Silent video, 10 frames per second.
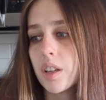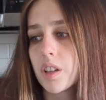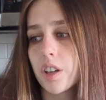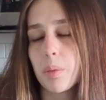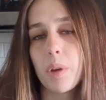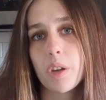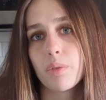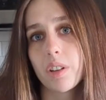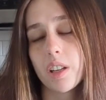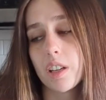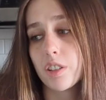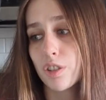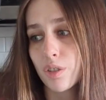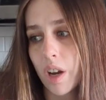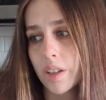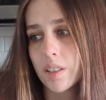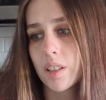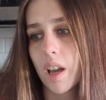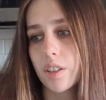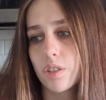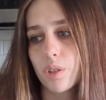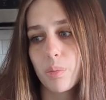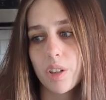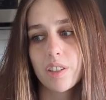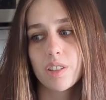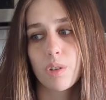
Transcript: target pain-related stress attributed to